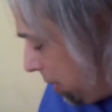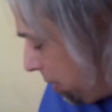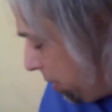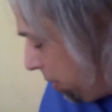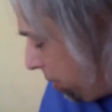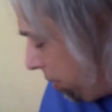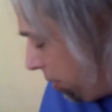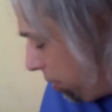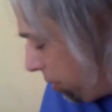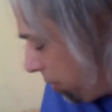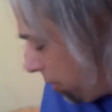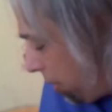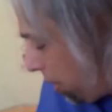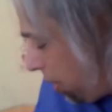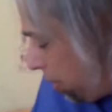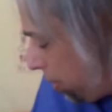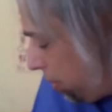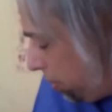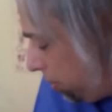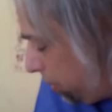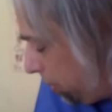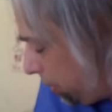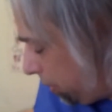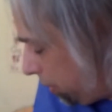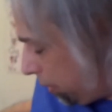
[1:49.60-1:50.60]

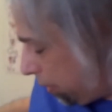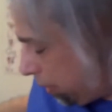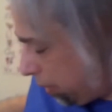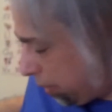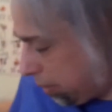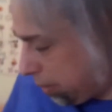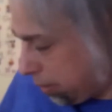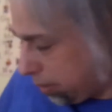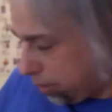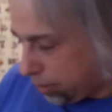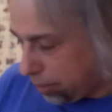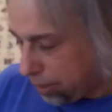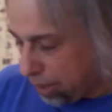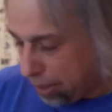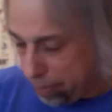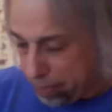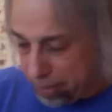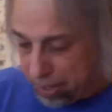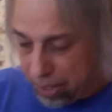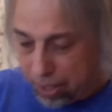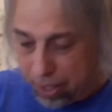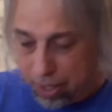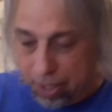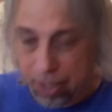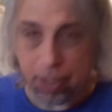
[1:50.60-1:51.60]
So let
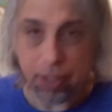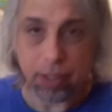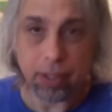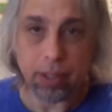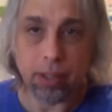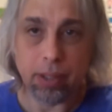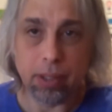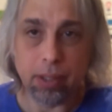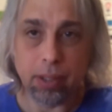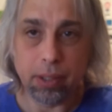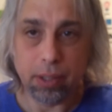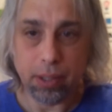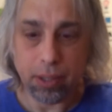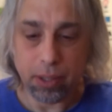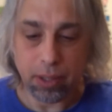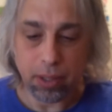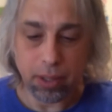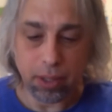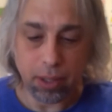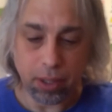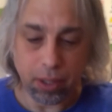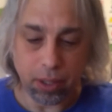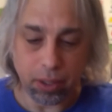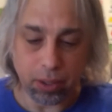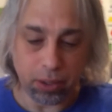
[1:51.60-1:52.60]
me
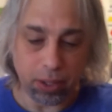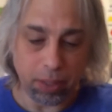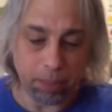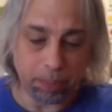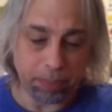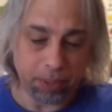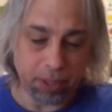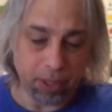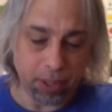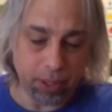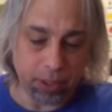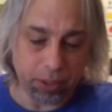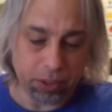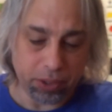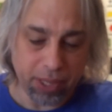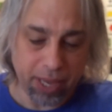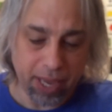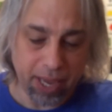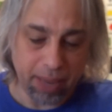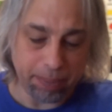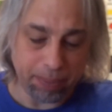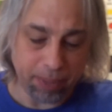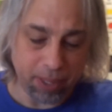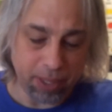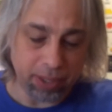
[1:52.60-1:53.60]
clip the
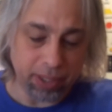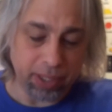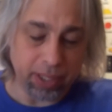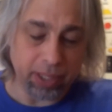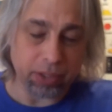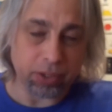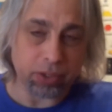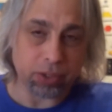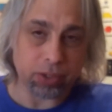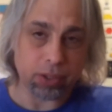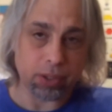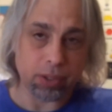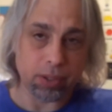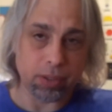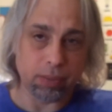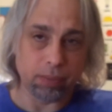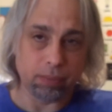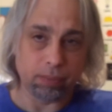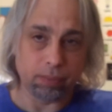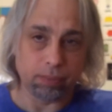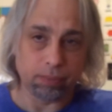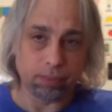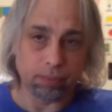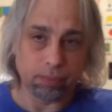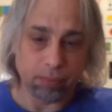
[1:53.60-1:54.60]
tape on this.
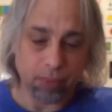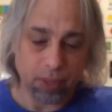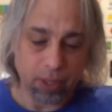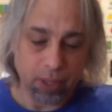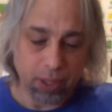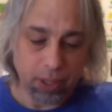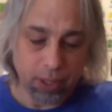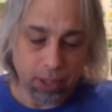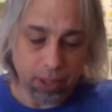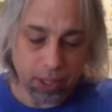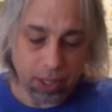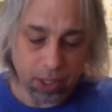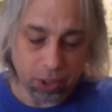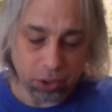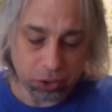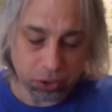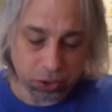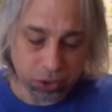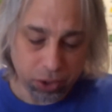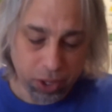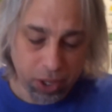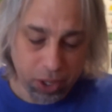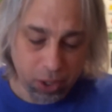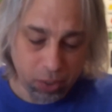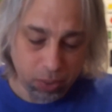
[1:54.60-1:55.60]
I'll
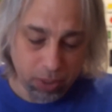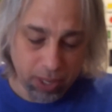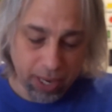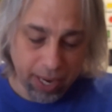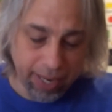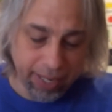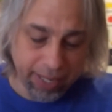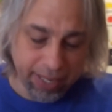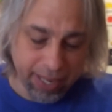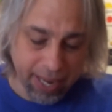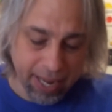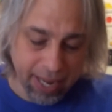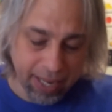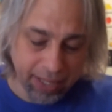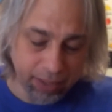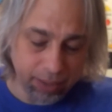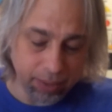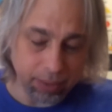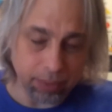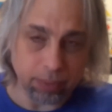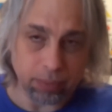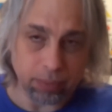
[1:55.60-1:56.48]
show you what I got.